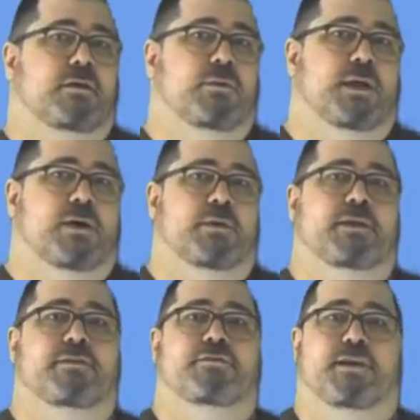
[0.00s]
you now
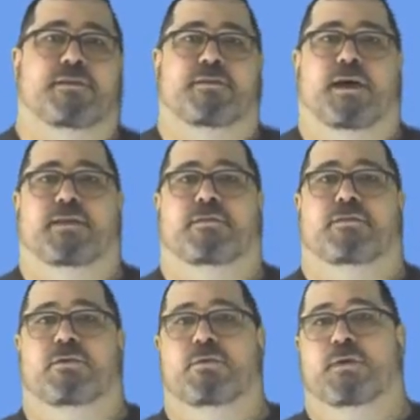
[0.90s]
need to change that
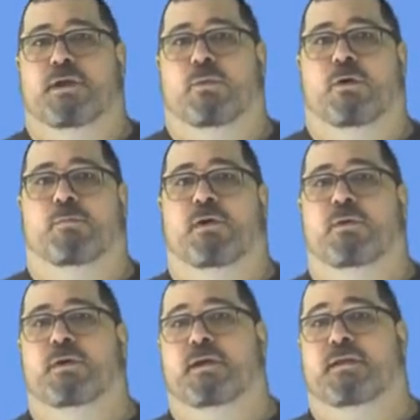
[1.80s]
to network
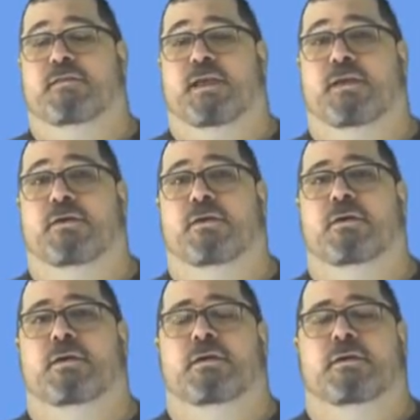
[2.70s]
mode container
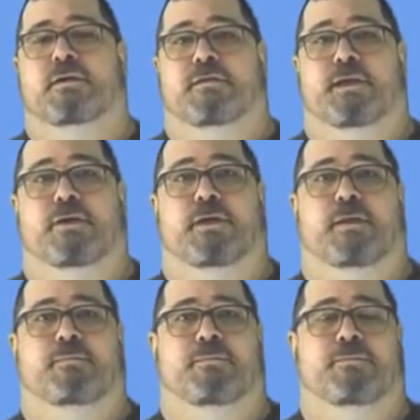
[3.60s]
container
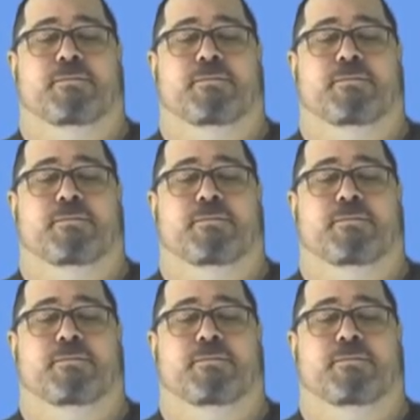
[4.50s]
name.